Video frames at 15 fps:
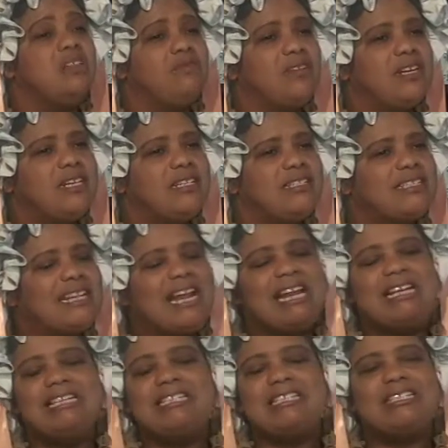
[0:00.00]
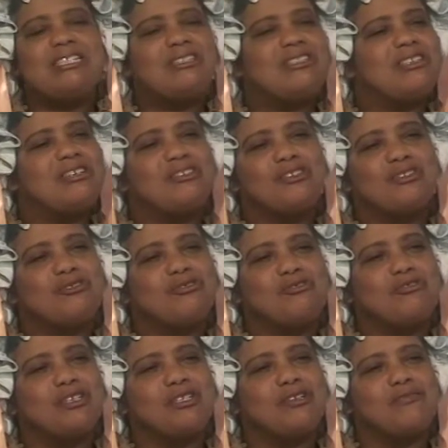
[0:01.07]
invalids and I listened to their
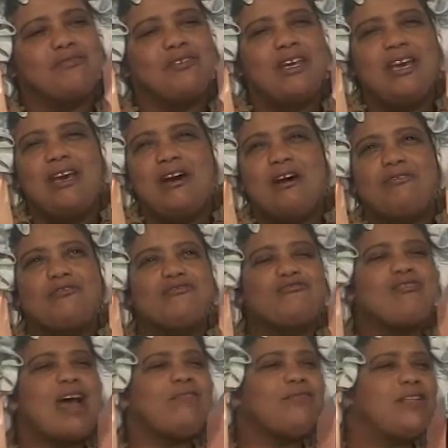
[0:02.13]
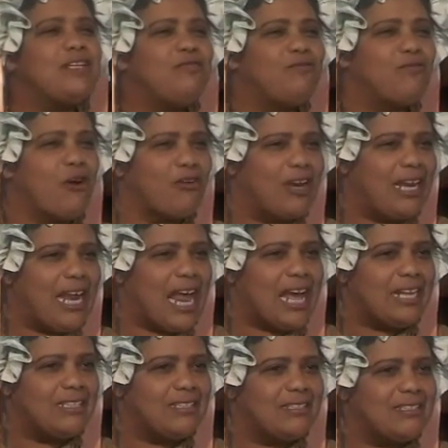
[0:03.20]
stories of, of travel in foreign
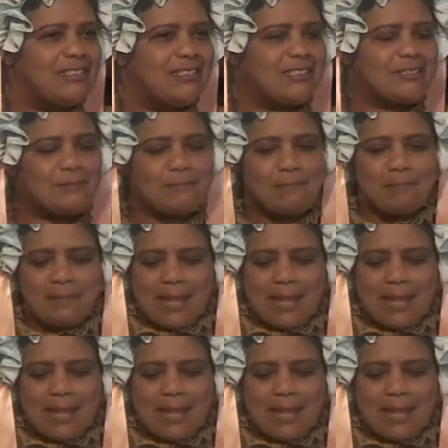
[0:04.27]
lands.